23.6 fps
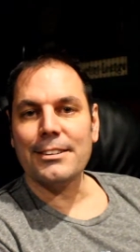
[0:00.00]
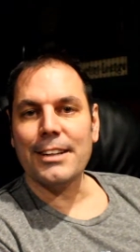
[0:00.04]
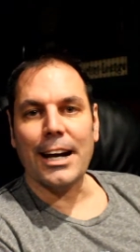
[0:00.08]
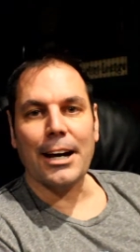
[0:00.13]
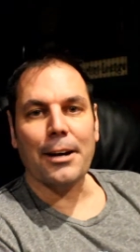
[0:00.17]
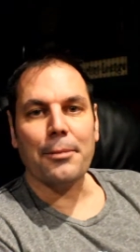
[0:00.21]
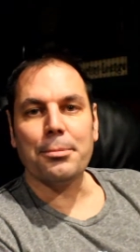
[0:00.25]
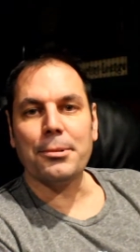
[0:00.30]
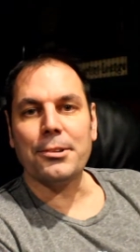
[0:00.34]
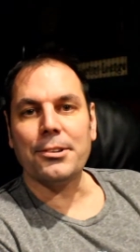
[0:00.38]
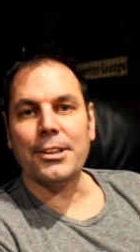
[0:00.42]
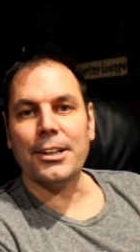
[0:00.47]

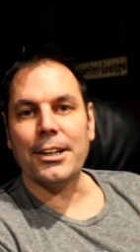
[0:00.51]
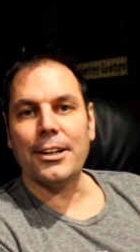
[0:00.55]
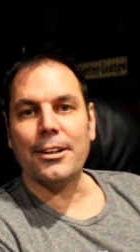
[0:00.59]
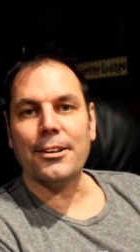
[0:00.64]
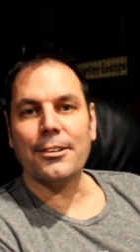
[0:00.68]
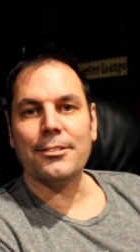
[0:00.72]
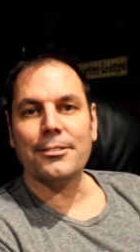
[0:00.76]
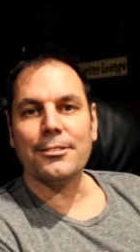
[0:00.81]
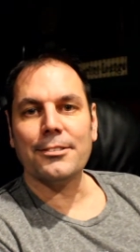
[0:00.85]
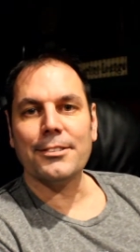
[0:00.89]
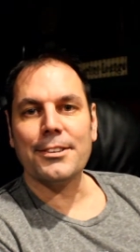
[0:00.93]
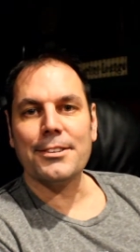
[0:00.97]
Al
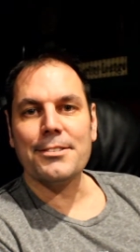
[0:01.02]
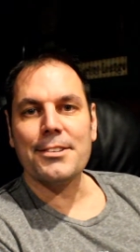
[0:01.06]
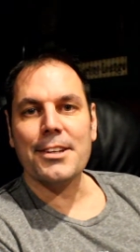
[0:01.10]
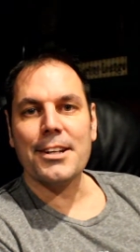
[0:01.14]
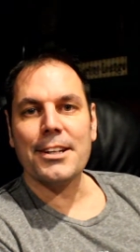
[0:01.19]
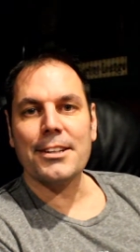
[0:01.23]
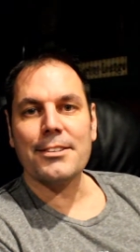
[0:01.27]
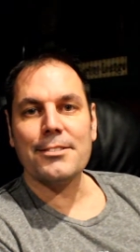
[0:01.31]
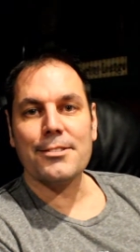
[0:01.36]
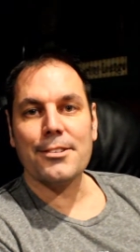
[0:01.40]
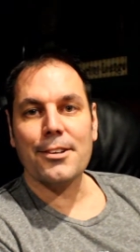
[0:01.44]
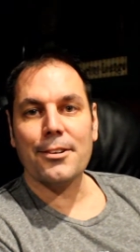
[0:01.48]
Pacino is
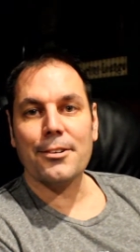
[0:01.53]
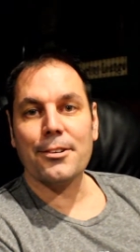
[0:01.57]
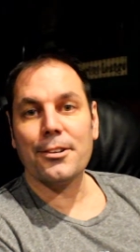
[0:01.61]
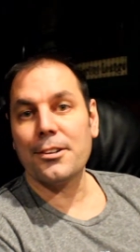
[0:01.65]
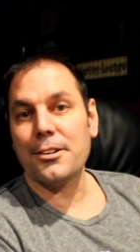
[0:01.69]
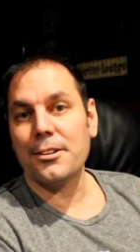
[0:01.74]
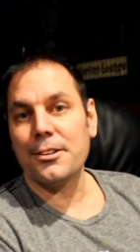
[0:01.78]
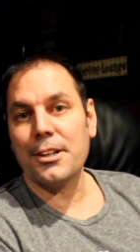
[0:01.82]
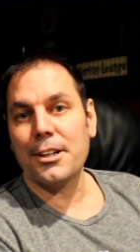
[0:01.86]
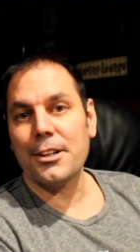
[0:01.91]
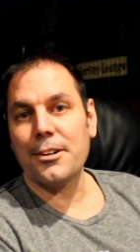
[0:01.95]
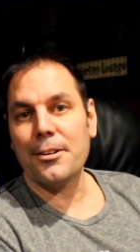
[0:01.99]
in it, so
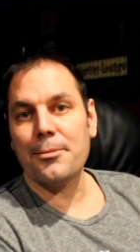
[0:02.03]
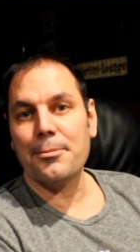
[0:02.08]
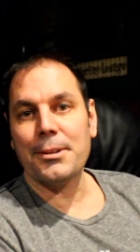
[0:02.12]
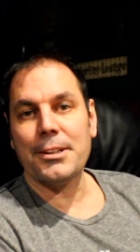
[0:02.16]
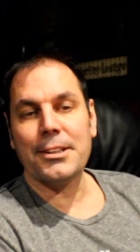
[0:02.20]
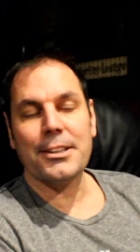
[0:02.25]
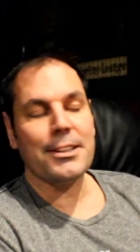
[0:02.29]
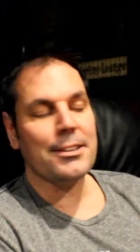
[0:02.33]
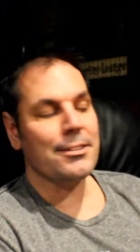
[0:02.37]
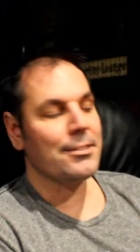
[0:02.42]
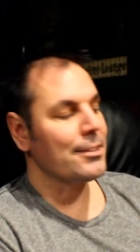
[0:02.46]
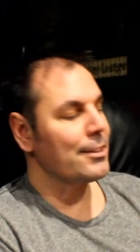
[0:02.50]
it could
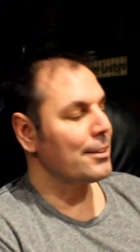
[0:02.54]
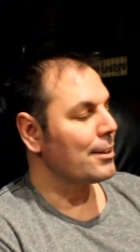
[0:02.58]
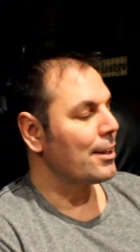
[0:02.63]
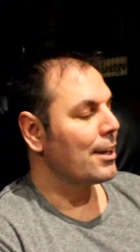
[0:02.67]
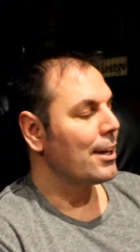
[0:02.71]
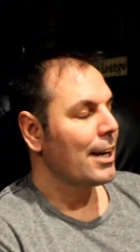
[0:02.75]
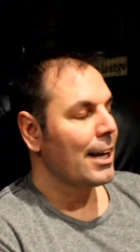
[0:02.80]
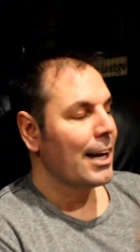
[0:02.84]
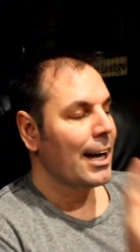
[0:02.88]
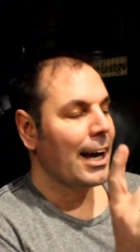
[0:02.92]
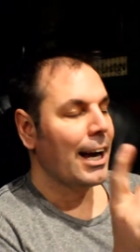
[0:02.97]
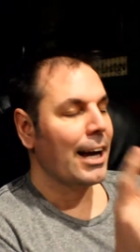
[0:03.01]
be decent.
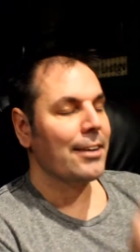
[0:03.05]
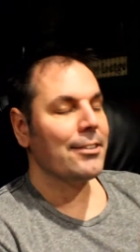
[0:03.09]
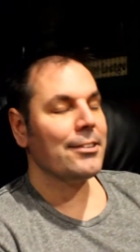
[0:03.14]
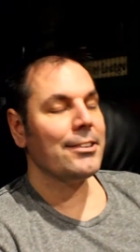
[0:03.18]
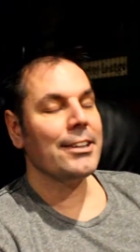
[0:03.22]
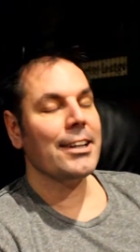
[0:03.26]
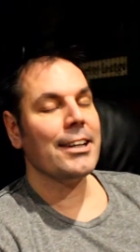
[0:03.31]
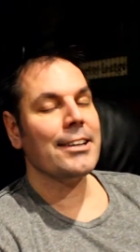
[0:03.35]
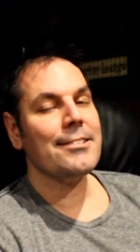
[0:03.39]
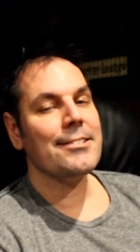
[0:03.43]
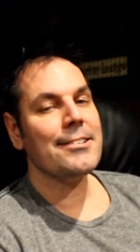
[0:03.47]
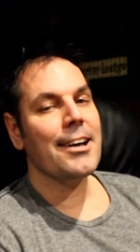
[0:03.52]

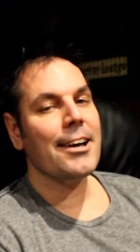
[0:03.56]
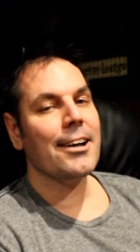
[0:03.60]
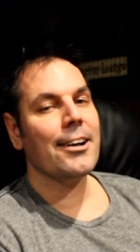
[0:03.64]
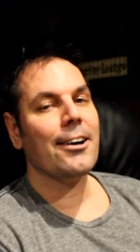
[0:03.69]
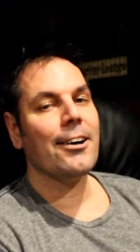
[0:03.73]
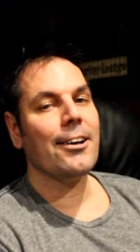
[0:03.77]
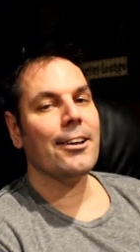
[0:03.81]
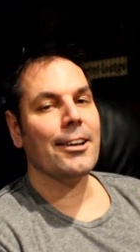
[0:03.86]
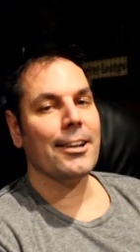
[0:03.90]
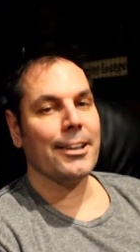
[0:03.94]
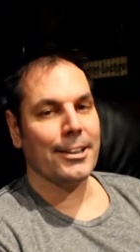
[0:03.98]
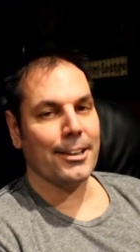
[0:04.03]
Actually, that's not
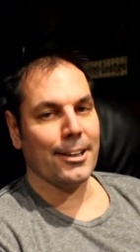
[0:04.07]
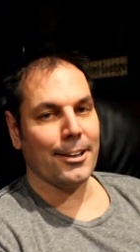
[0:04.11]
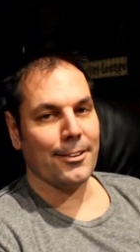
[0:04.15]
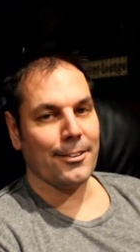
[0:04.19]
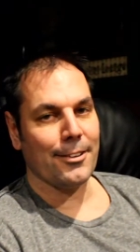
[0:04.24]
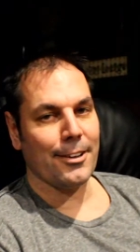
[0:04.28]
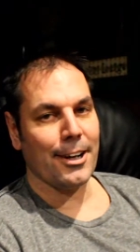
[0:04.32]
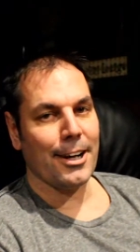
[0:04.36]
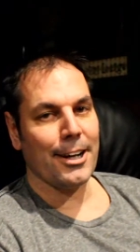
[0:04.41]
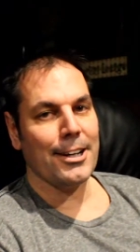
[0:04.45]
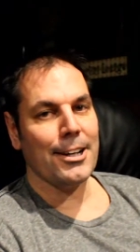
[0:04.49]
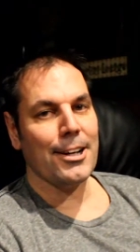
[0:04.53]
all I know.
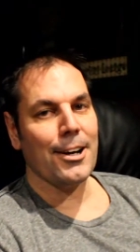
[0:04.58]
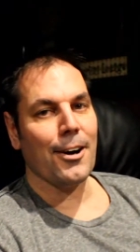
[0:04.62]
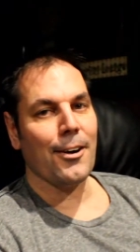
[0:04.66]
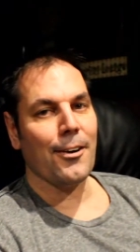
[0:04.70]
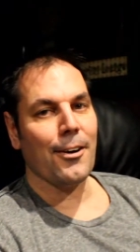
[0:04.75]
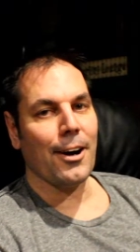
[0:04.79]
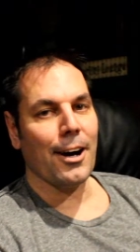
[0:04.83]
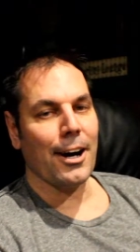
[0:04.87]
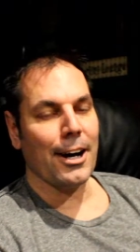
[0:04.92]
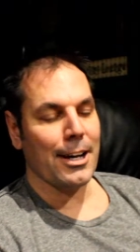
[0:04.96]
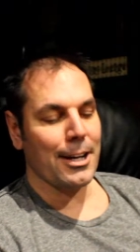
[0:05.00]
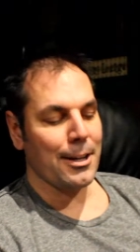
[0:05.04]
I
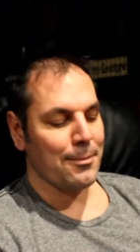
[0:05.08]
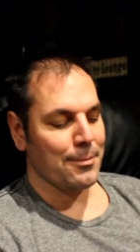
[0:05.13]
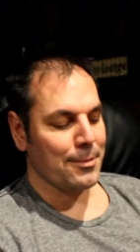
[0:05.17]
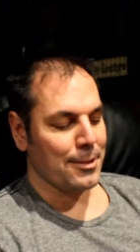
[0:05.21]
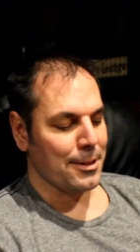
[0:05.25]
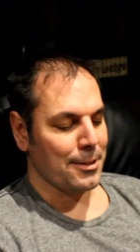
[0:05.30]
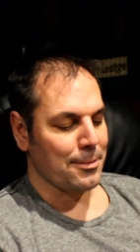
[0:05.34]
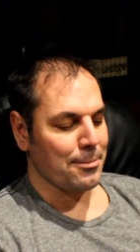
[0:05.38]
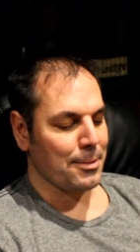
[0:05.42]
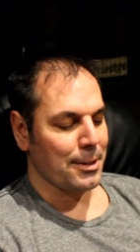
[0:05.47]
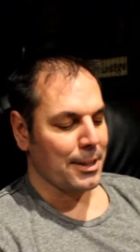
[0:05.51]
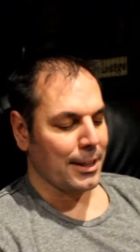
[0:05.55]
know
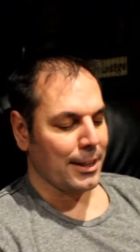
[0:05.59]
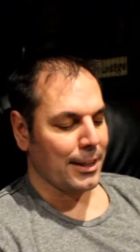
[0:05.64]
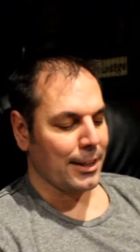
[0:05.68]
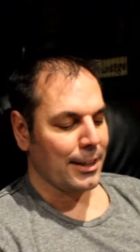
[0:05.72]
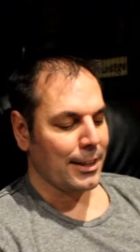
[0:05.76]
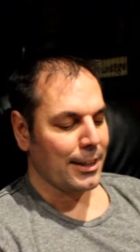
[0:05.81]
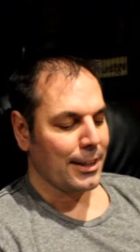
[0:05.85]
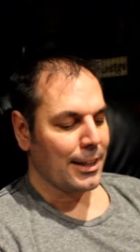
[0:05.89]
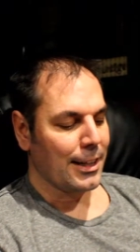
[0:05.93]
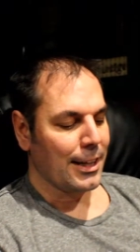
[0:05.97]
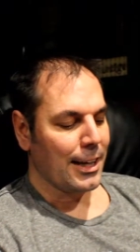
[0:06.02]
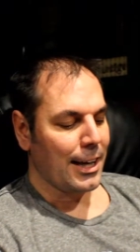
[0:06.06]
IMDb
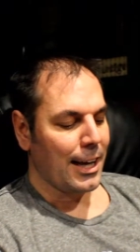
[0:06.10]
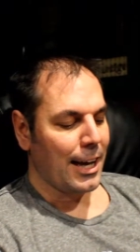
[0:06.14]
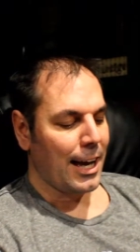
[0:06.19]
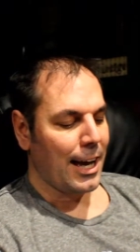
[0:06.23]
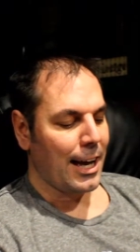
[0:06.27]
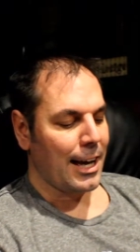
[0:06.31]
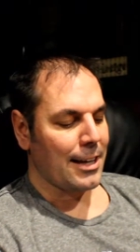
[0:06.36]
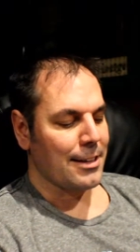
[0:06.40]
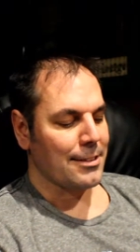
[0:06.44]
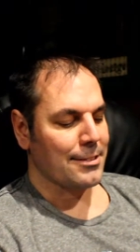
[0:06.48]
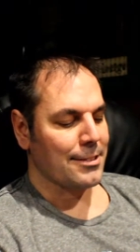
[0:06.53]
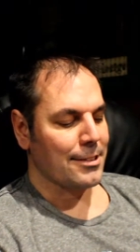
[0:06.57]

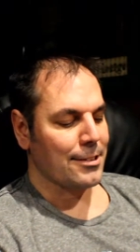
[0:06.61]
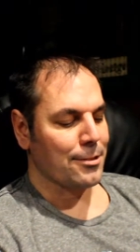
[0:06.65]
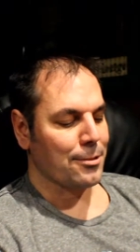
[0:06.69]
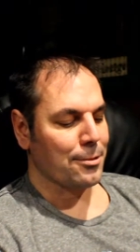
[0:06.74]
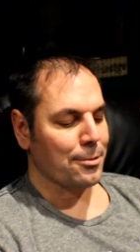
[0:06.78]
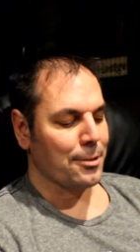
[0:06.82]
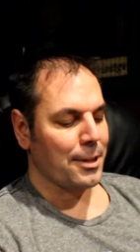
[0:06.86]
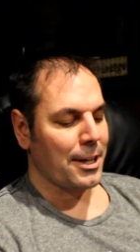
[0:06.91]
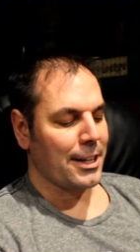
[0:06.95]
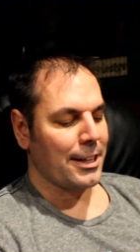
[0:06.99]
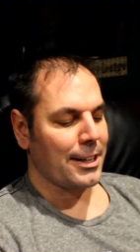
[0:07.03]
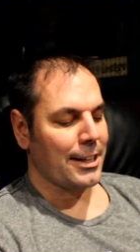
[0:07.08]
has this
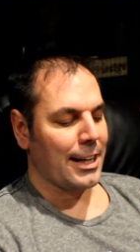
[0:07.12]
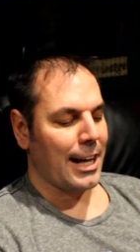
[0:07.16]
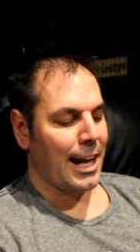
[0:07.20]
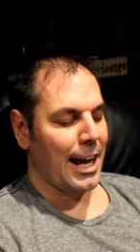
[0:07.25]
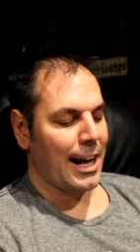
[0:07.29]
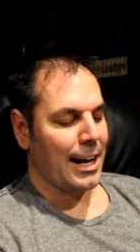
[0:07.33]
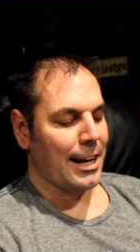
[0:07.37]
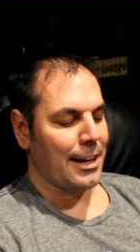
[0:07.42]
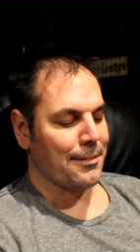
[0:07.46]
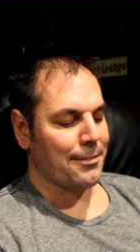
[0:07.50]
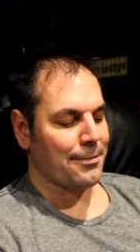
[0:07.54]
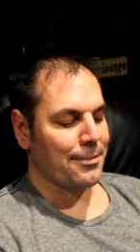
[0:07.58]
rated
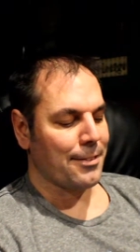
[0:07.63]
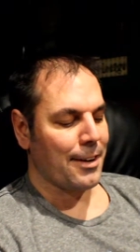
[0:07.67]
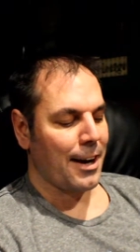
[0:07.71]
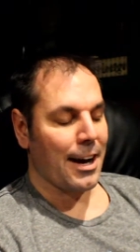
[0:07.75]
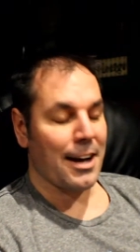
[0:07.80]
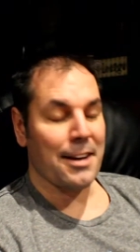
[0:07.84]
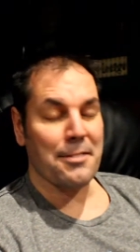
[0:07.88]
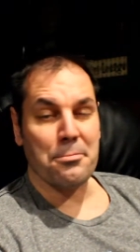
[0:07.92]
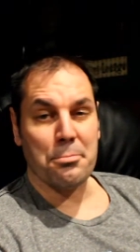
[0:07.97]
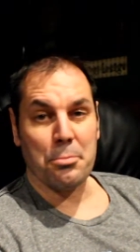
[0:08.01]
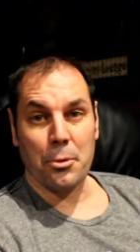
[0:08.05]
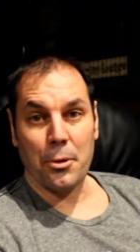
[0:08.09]
at a
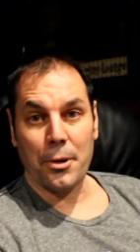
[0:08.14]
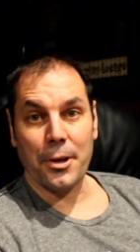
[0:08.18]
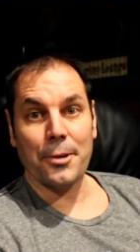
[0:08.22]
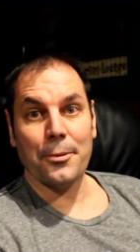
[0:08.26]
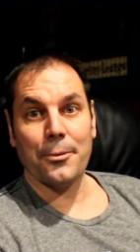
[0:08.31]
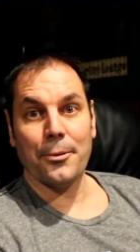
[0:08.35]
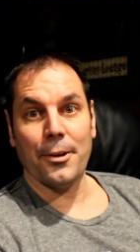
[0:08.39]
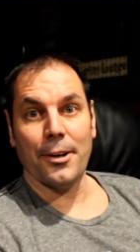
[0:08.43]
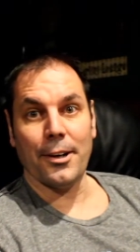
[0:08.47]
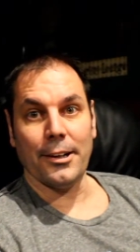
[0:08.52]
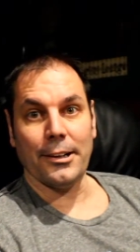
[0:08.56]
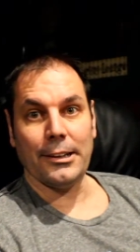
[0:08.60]
5.1.